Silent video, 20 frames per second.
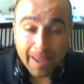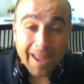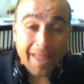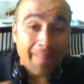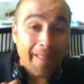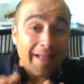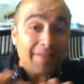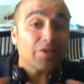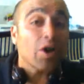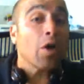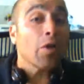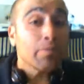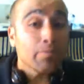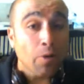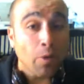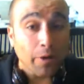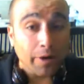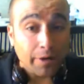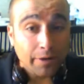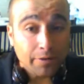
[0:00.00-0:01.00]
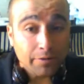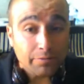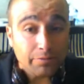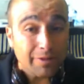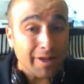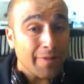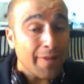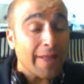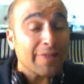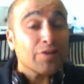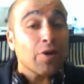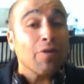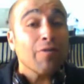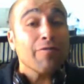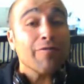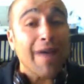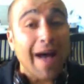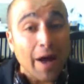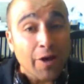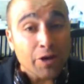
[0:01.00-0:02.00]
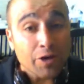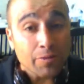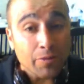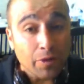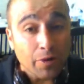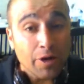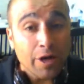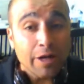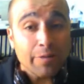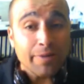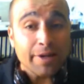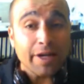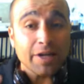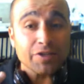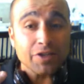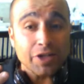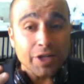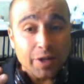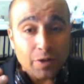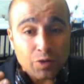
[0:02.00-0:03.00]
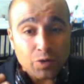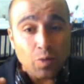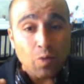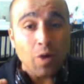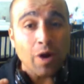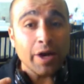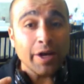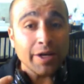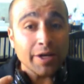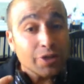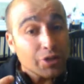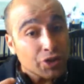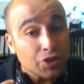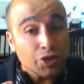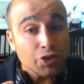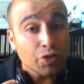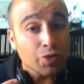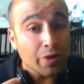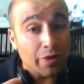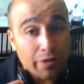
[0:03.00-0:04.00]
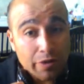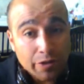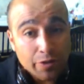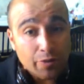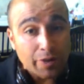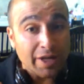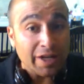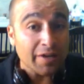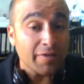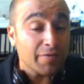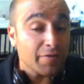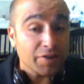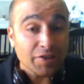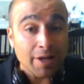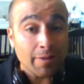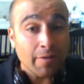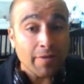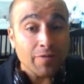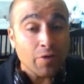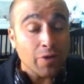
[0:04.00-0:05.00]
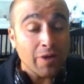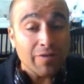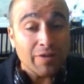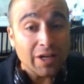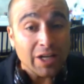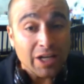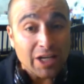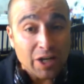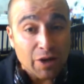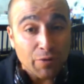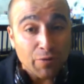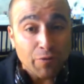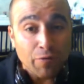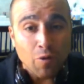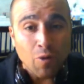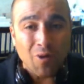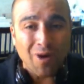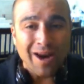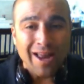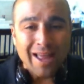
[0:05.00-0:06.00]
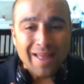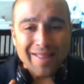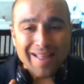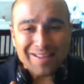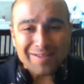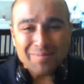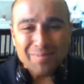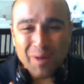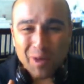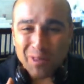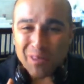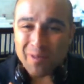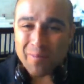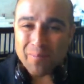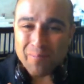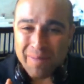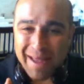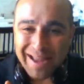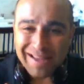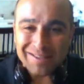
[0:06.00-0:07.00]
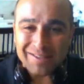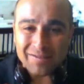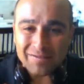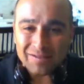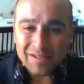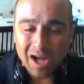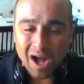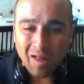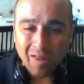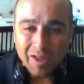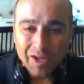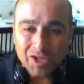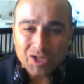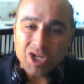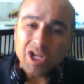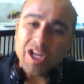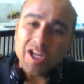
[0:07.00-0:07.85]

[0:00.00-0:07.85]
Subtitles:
And that's all important. And that's all valuable, because in years 1 and 2 and 3, and for some of you even in year 4, that's built the base of knowledge.